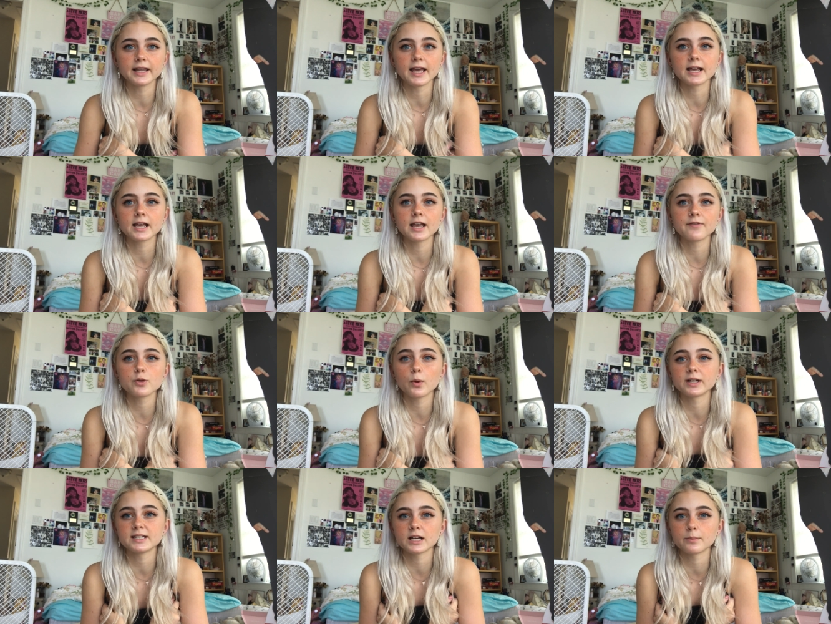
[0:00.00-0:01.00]
Like, if you
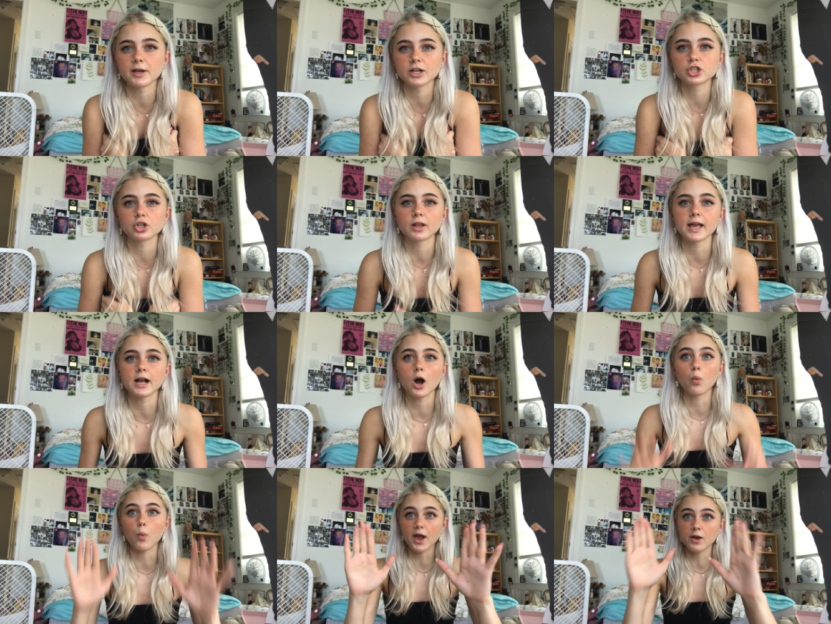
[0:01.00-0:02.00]
want to take a picture, like a
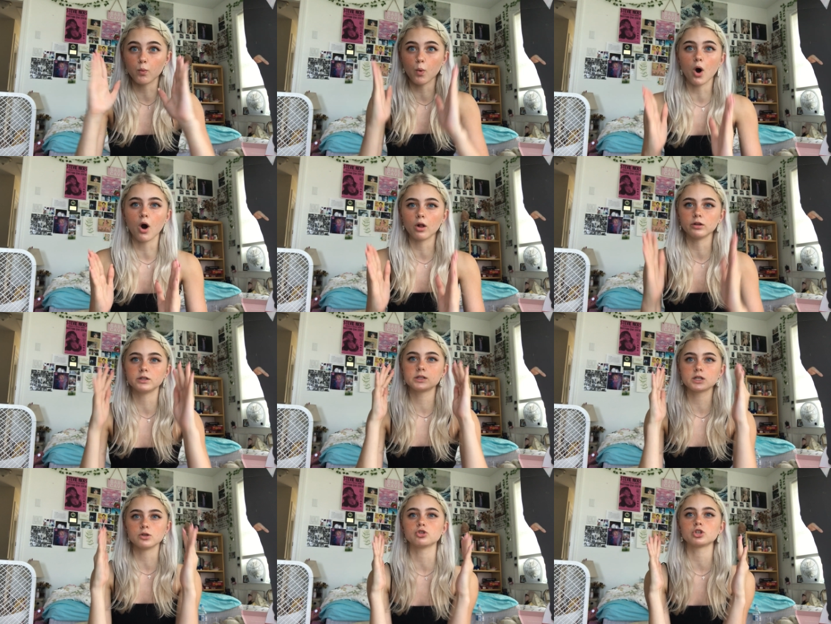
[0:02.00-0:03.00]
white wall
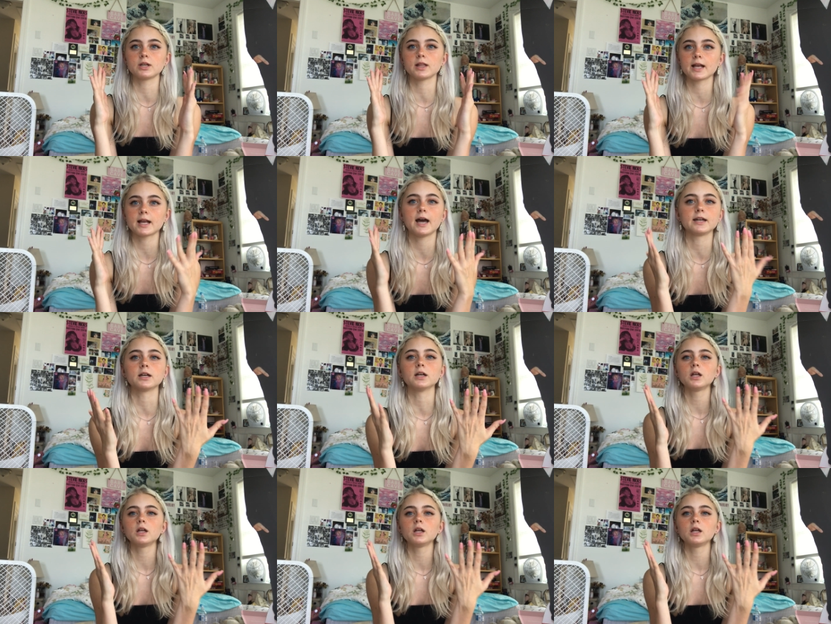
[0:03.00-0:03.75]
is usually like kind of